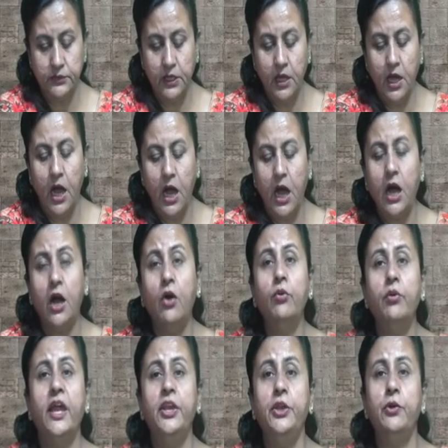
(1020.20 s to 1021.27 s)
How
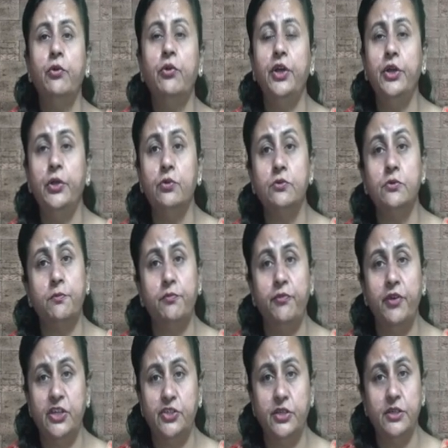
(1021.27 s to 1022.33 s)
can you reduce
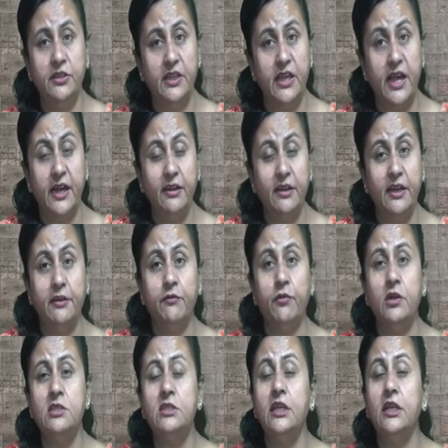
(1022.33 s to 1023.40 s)
friction that it
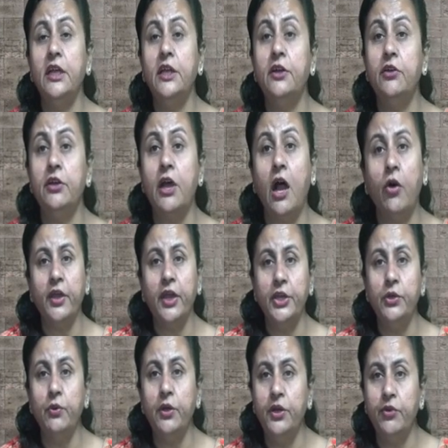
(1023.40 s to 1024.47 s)
was increase? How
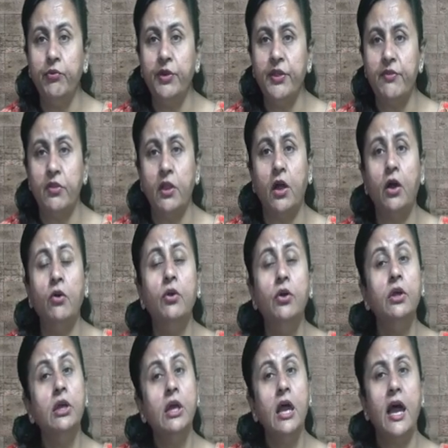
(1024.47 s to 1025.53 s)
you increase? Now
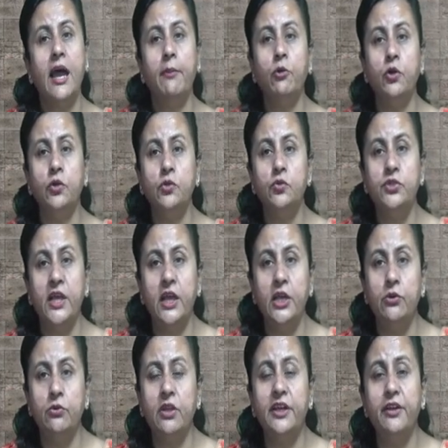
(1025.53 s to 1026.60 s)
I'm going to tell
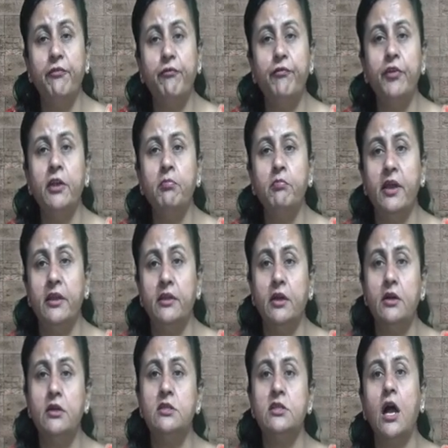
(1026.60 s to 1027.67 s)
you the different
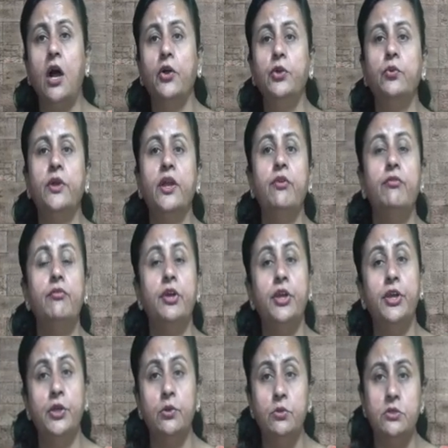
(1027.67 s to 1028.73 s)
methods how you can
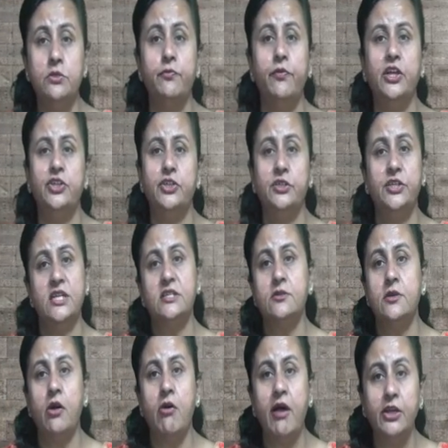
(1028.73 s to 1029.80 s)
reduce friction. Just
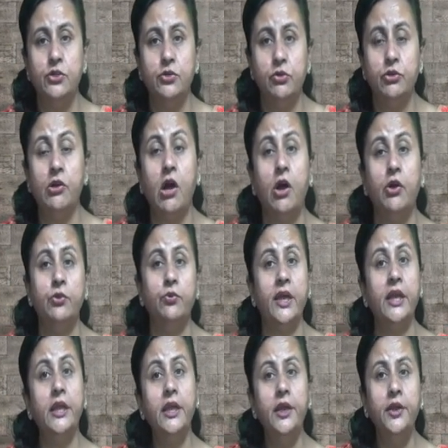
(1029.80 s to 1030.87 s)
now I told you how you
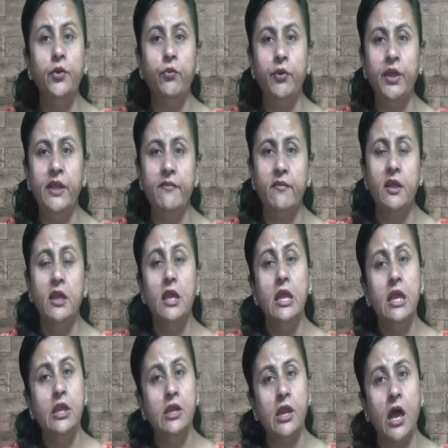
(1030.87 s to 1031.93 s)
can
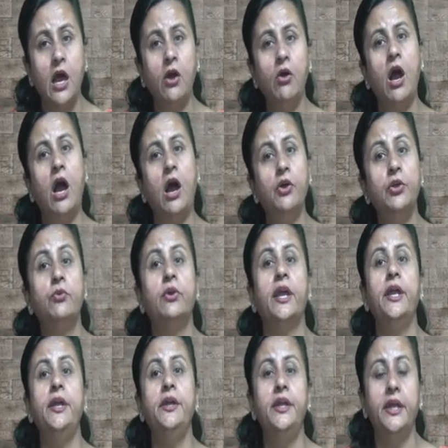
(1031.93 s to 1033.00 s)
increase, now how you
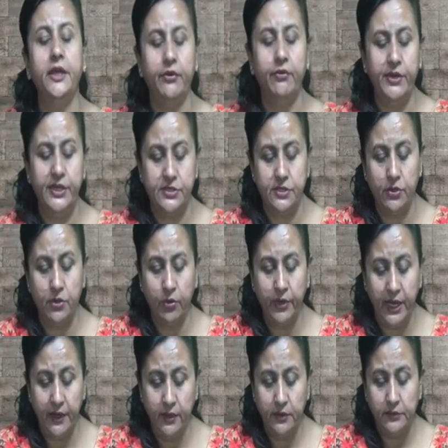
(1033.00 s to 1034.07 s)
can decrease.
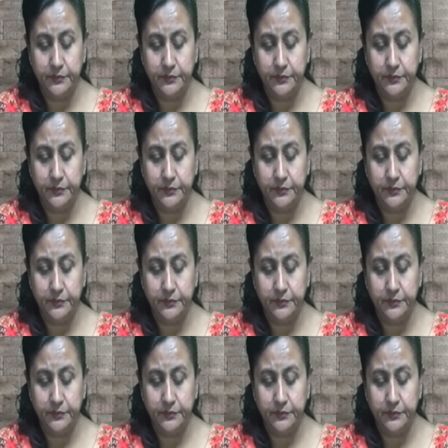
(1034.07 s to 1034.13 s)
Okay.